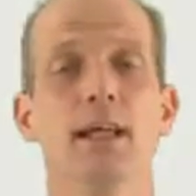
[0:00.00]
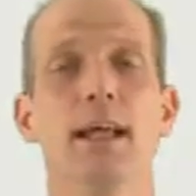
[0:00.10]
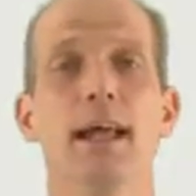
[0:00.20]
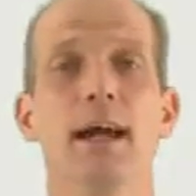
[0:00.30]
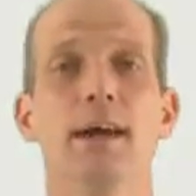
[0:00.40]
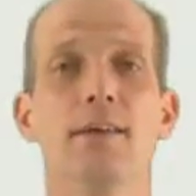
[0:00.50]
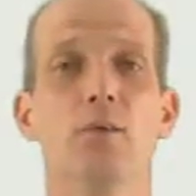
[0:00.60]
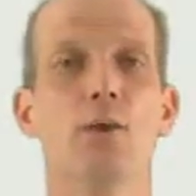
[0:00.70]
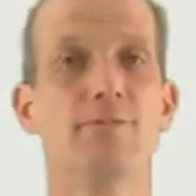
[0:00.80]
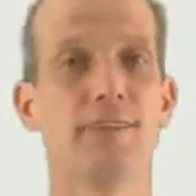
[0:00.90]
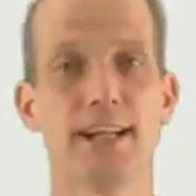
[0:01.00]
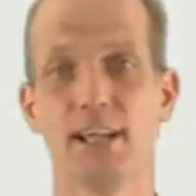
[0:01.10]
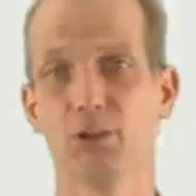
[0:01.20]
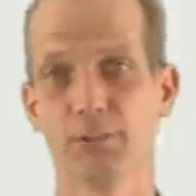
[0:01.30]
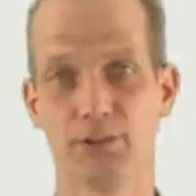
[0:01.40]
And what
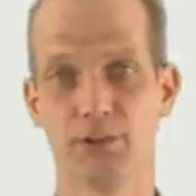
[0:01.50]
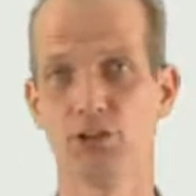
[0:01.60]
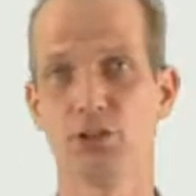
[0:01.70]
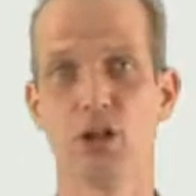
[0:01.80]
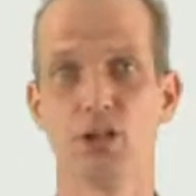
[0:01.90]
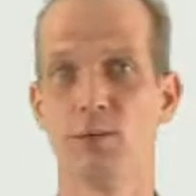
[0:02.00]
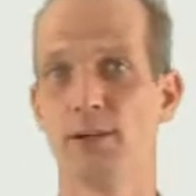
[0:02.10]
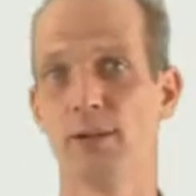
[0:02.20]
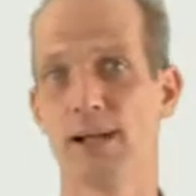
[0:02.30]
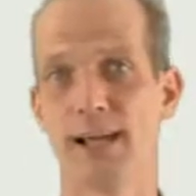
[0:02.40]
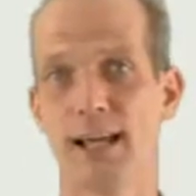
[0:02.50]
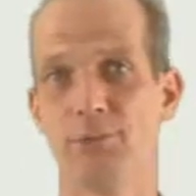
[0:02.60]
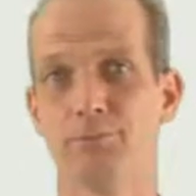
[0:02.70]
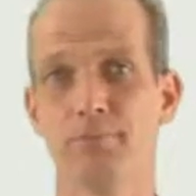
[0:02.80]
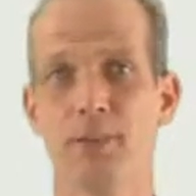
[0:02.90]
financial position are you in right
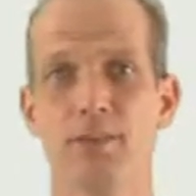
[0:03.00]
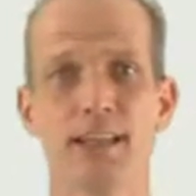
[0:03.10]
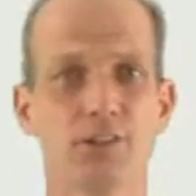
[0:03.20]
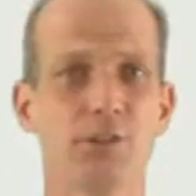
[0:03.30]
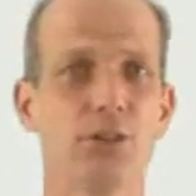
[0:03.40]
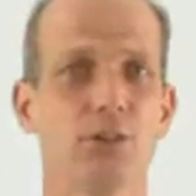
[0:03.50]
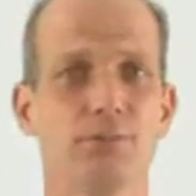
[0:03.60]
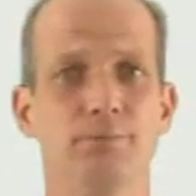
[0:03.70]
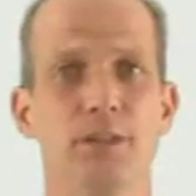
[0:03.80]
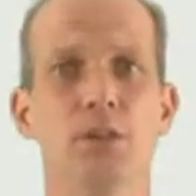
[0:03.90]
now? That's for you.